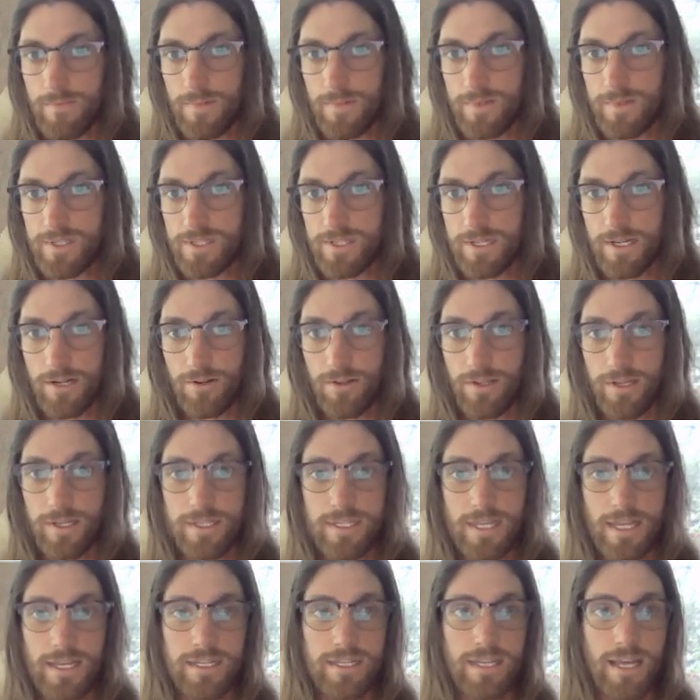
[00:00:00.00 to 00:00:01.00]
it's nearly
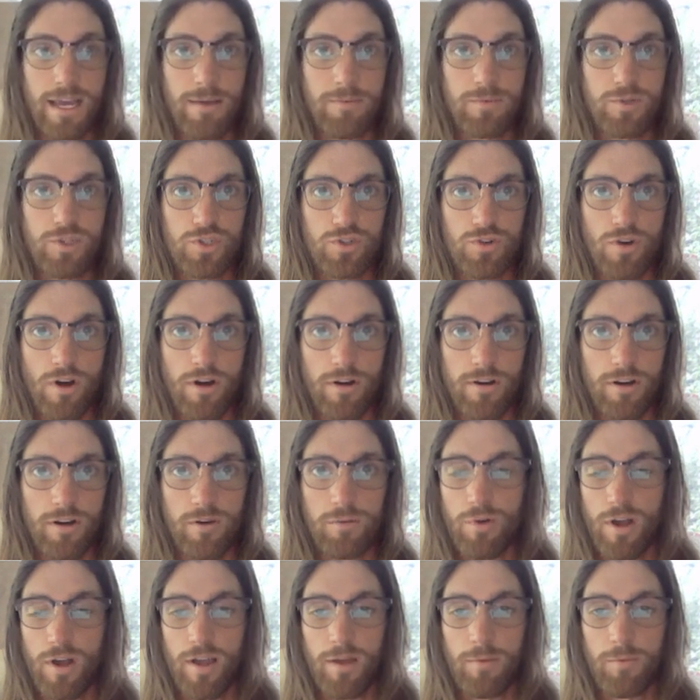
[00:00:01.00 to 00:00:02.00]
10 times
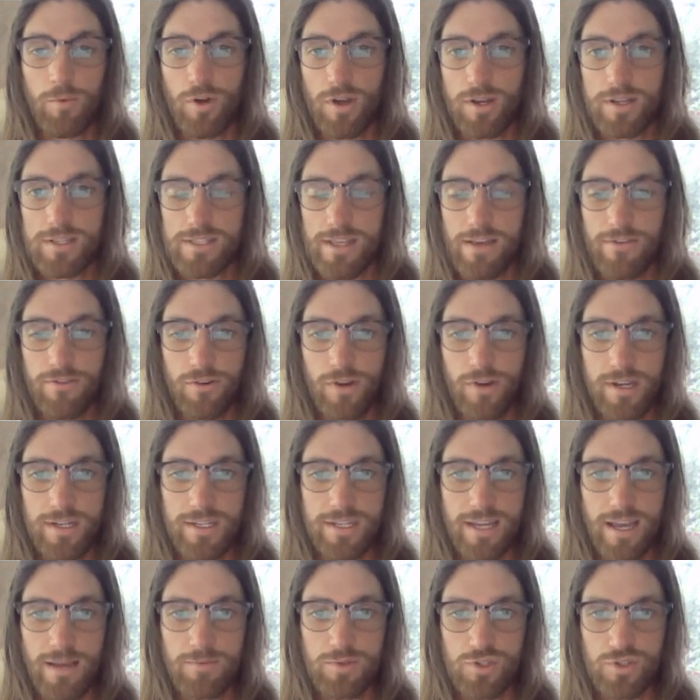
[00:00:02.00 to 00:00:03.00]
stronger, probably more like seven or
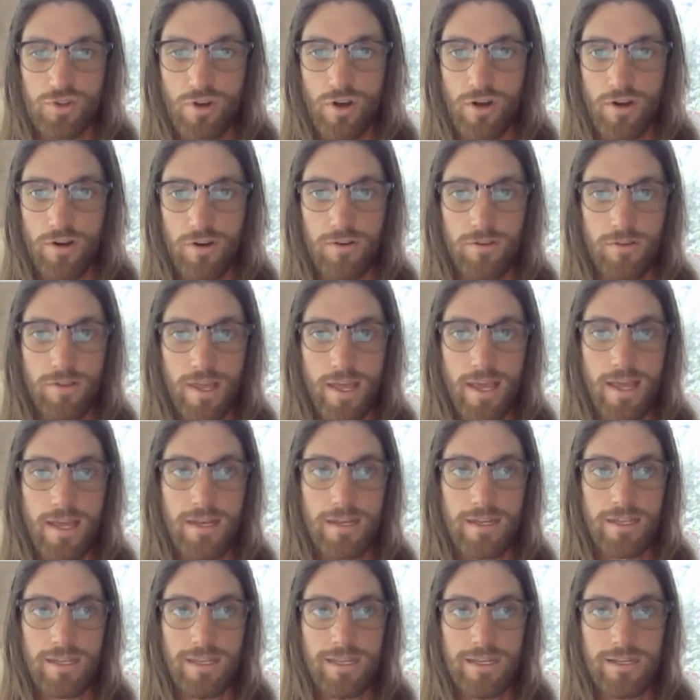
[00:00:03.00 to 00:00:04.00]
eight times stronger
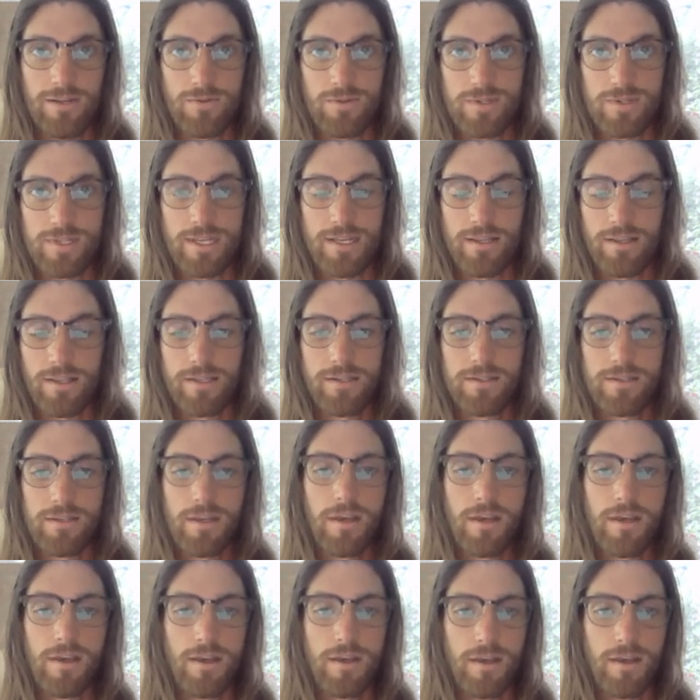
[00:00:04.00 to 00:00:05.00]
than in New Zealand.
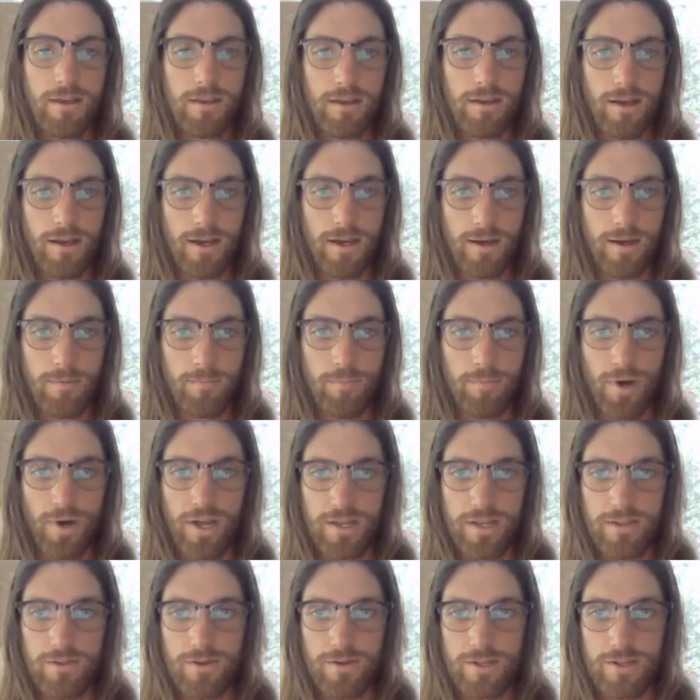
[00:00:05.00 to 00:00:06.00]
Uh,
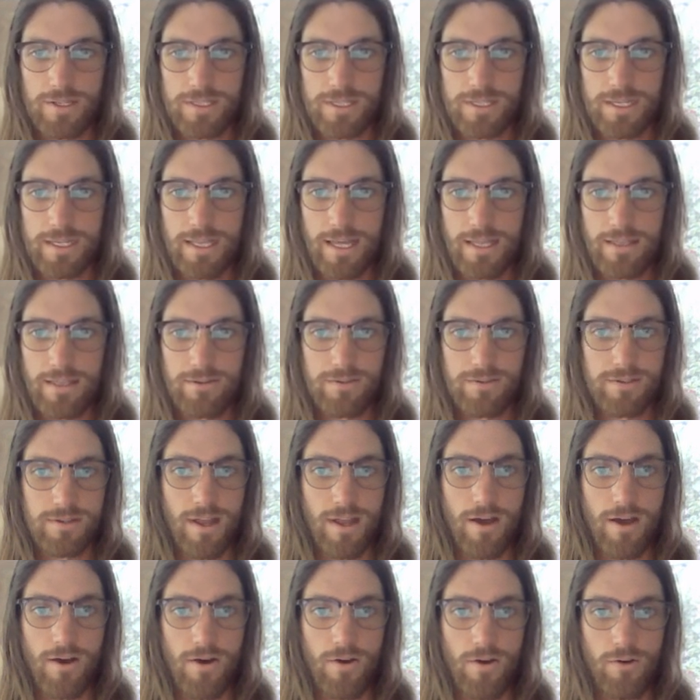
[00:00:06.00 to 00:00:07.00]
but you can see that there's
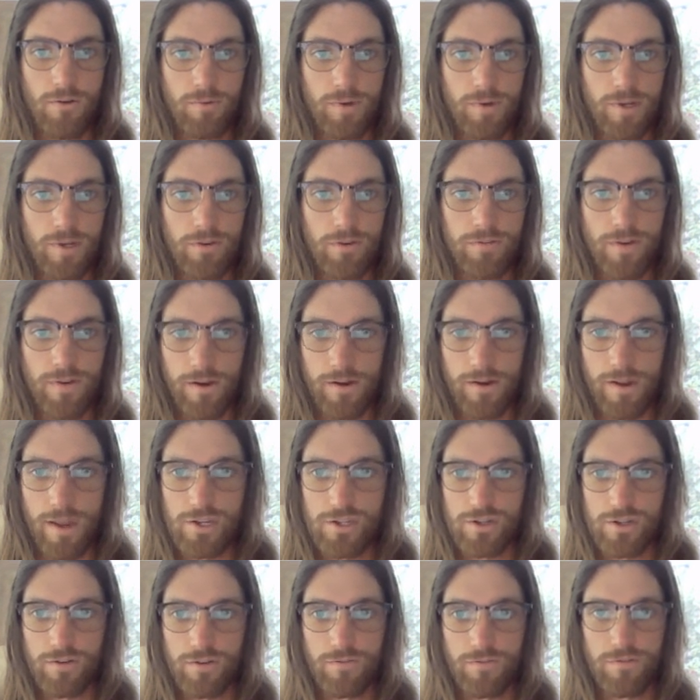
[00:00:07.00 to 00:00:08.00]
no real
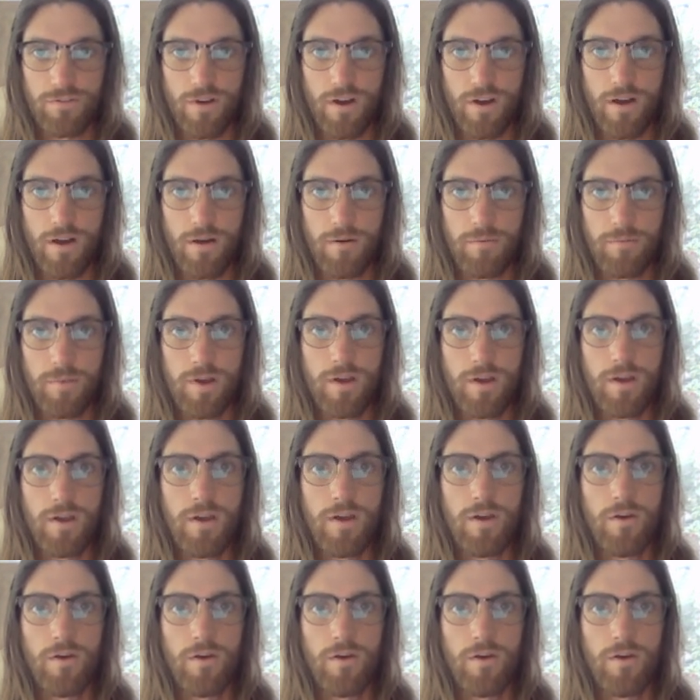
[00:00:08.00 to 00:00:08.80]
variation from